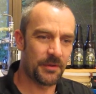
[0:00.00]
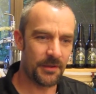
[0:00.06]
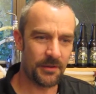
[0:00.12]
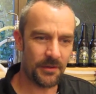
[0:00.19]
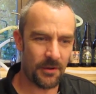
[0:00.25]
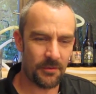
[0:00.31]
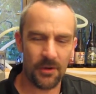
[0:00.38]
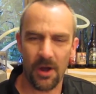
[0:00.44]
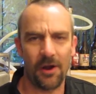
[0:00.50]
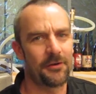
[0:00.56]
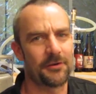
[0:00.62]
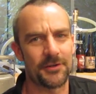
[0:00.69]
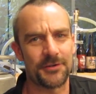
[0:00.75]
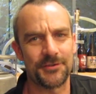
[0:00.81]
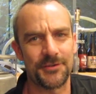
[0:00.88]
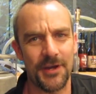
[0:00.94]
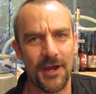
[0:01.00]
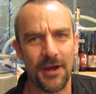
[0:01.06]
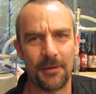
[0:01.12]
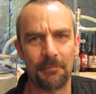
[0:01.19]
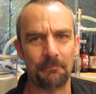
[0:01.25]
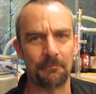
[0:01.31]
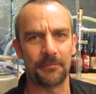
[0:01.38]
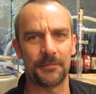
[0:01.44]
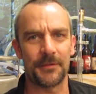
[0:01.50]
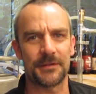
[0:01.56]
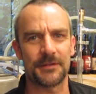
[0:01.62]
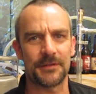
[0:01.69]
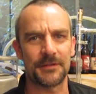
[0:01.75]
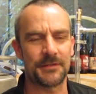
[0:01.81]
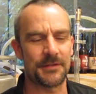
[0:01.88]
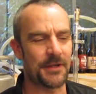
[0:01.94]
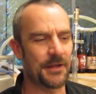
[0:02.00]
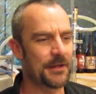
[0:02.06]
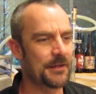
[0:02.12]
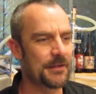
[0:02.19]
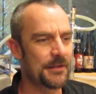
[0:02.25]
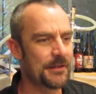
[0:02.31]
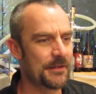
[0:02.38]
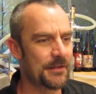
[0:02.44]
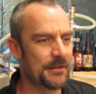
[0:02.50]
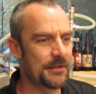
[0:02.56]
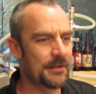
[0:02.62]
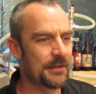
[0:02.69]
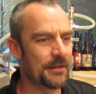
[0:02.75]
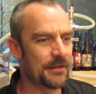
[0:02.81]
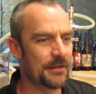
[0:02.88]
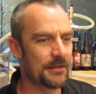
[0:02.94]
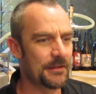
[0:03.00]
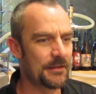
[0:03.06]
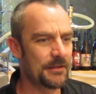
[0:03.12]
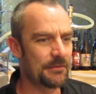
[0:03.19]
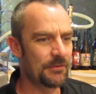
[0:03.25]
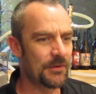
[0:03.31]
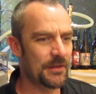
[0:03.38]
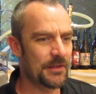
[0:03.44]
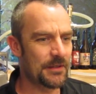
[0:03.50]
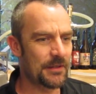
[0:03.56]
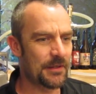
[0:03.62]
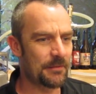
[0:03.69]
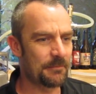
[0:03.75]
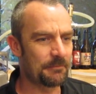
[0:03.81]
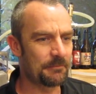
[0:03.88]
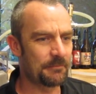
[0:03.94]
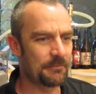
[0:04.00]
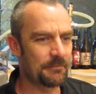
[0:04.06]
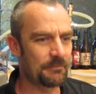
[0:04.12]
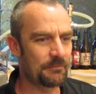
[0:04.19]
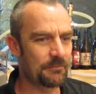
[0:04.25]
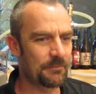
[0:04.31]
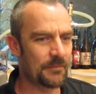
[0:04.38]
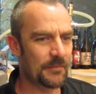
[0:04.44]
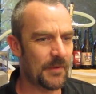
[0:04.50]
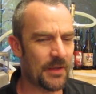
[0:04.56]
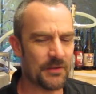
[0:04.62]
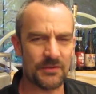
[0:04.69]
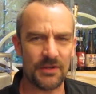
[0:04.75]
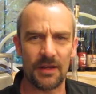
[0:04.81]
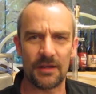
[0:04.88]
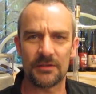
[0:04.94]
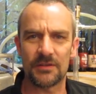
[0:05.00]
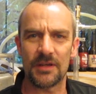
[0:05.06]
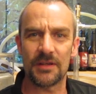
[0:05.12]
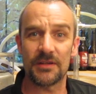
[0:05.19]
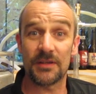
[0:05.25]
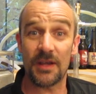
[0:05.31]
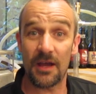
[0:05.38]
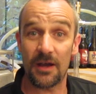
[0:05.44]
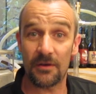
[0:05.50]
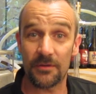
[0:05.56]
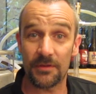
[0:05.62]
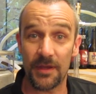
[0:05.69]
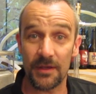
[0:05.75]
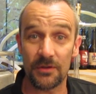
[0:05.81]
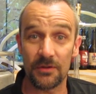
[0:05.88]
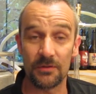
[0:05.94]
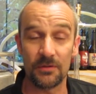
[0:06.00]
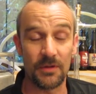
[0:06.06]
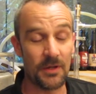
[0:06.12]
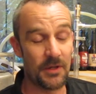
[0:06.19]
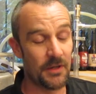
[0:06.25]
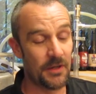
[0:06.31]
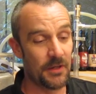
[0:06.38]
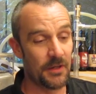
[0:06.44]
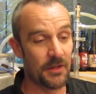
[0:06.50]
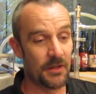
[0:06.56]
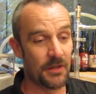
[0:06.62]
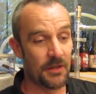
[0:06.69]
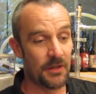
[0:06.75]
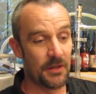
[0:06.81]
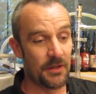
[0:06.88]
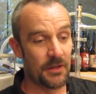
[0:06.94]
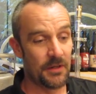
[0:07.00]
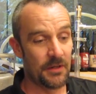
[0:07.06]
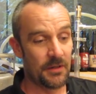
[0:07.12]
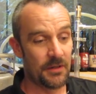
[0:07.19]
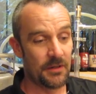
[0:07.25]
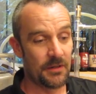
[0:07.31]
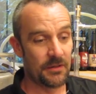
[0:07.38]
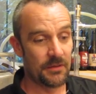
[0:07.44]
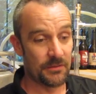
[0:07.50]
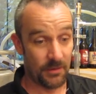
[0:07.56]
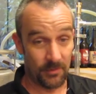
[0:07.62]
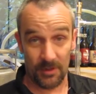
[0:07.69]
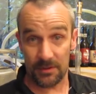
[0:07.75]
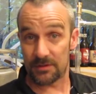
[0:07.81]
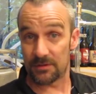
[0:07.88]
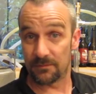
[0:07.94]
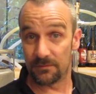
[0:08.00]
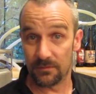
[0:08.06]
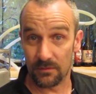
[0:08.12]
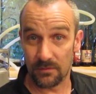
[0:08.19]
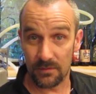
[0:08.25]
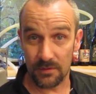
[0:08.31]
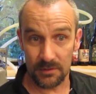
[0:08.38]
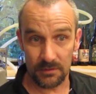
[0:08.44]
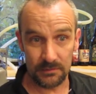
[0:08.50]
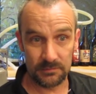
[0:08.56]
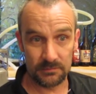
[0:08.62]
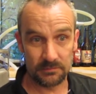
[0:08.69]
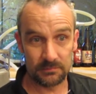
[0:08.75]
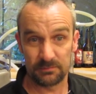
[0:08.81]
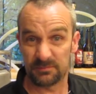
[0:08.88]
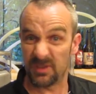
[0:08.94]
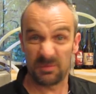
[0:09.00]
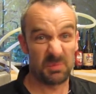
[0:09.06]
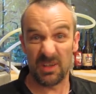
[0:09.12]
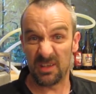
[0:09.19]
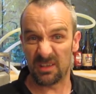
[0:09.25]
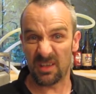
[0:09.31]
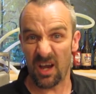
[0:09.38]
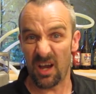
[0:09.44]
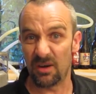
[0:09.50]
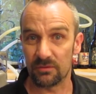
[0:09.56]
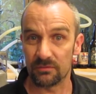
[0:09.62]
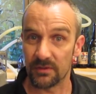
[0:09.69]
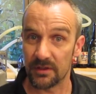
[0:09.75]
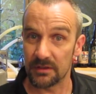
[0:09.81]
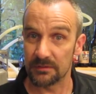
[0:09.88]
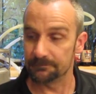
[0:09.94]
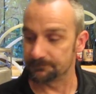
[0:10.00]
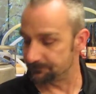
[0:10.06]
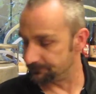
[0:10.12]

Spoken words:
The good old Irish charm. Just, yeah, he really outstanding. Cheers, Carl. Thank you so much for just being Carl, really.